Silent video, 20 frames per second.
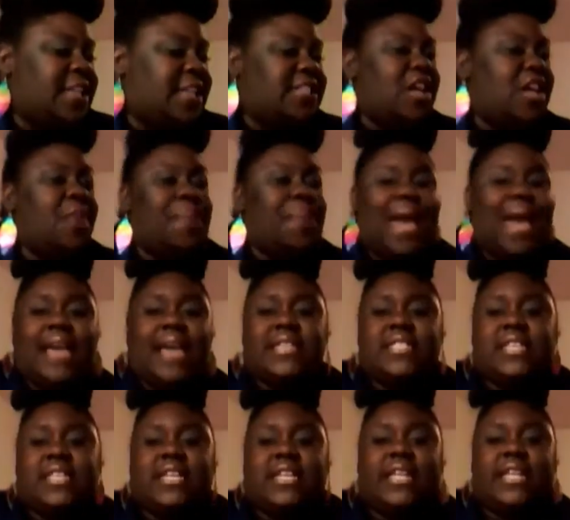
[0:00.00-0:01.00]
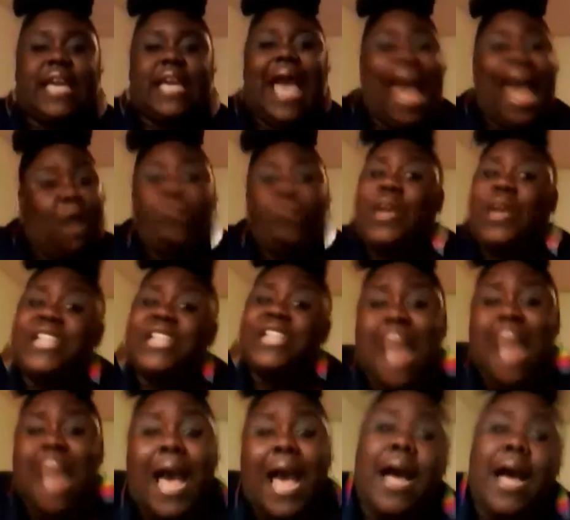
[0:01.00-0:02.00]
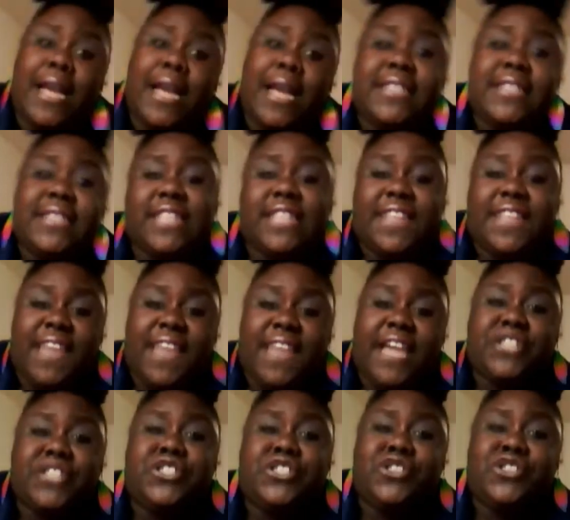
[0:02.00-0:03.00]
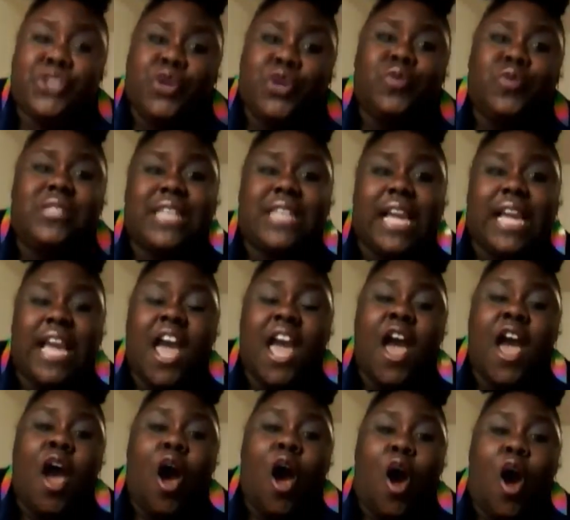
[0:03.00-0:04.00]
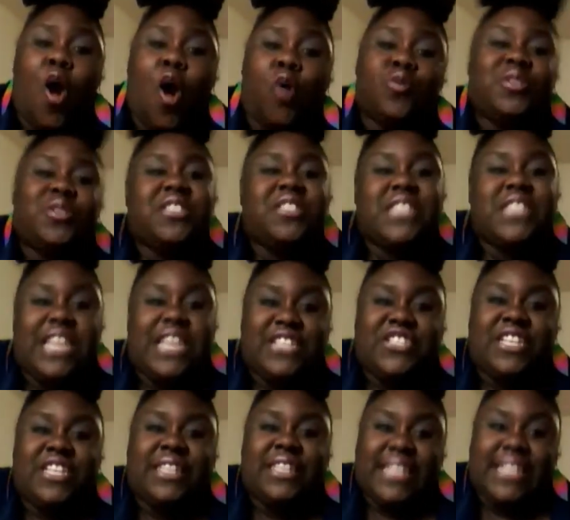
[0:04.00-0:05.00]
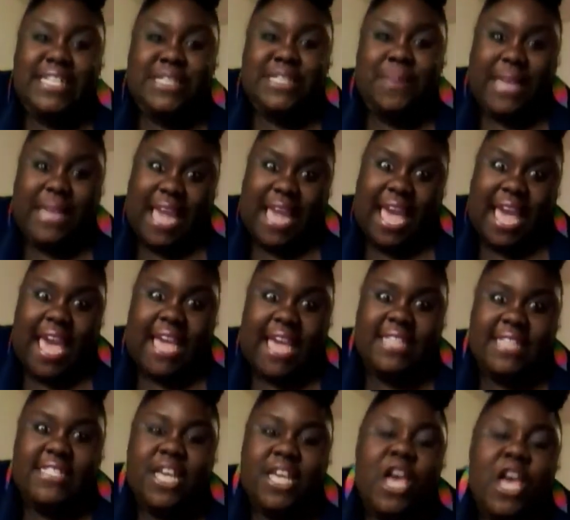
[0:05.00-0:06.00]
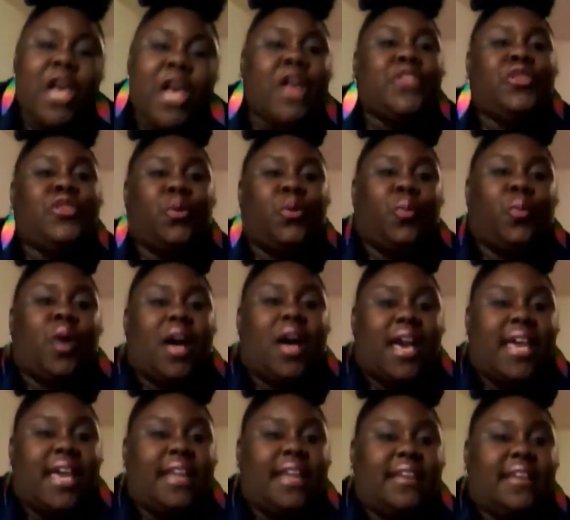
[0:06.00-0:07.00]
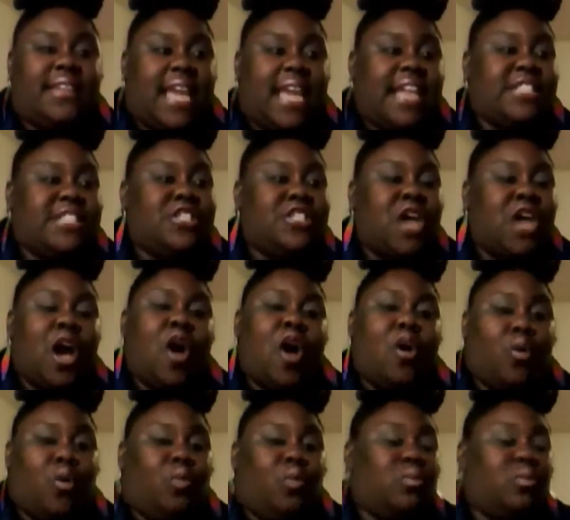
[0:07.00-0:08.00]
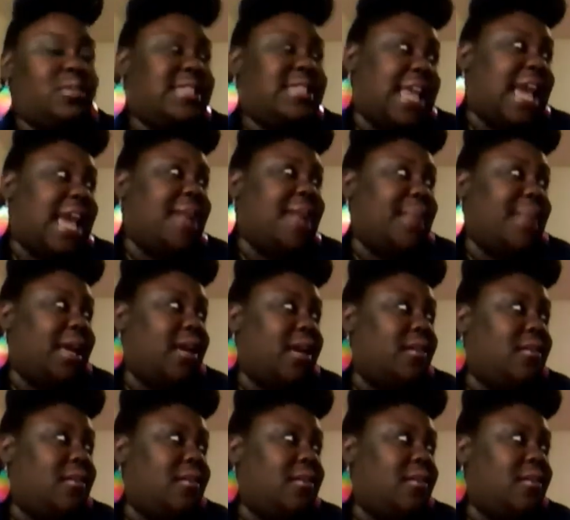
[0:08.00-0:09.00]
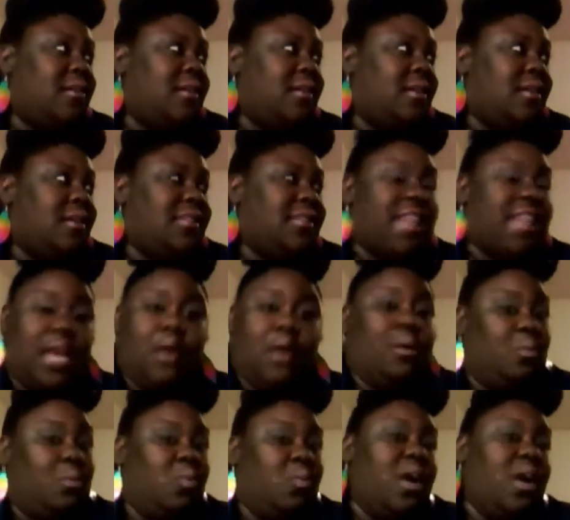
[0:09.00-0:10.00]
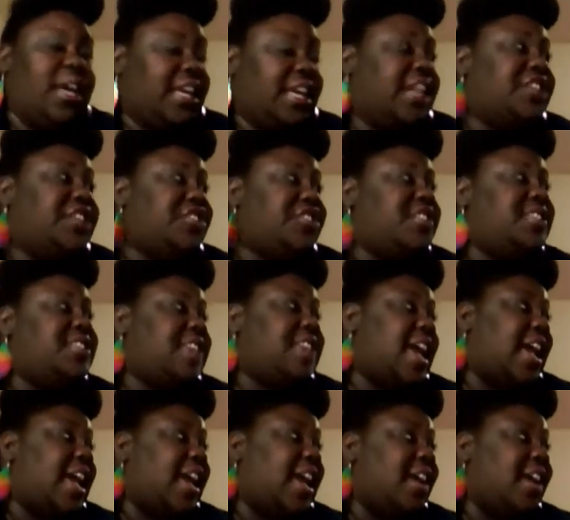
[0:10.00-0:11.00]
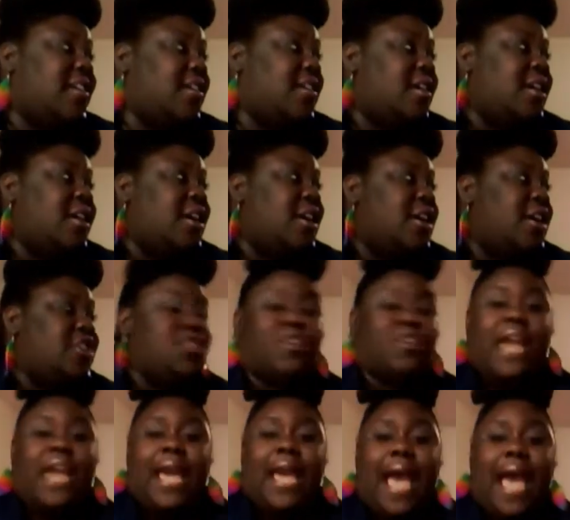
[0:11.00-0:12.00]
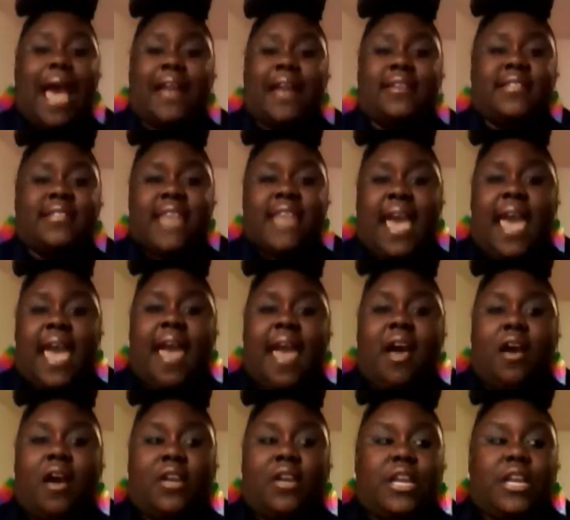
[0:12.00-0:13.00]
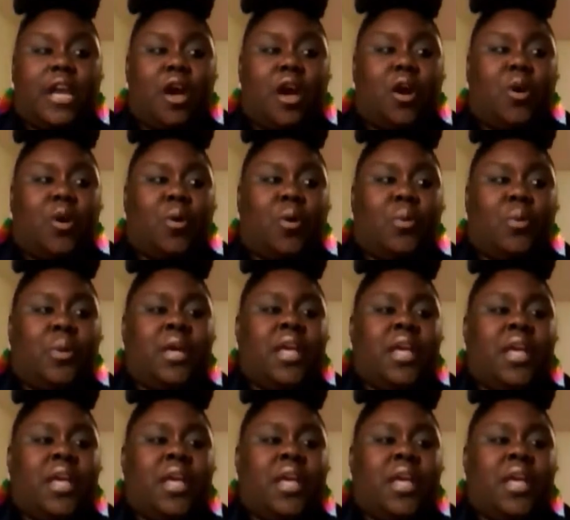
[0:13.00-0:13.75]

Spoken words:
So basically, which I honestly think Susie, old snitching, lisping ass, the one that told Tami that what Keisha said. So they out of town,